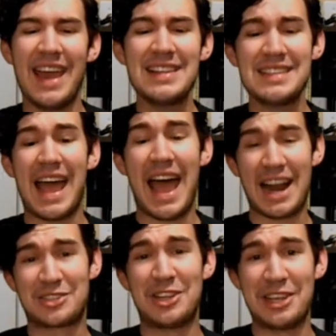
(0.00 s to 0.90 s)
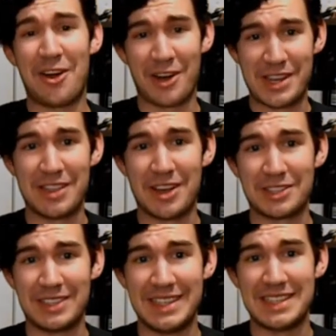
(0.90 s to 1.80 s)
It isn't actually
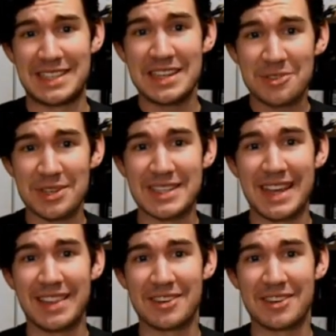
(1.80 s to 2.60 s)
archaeologically disinteresting.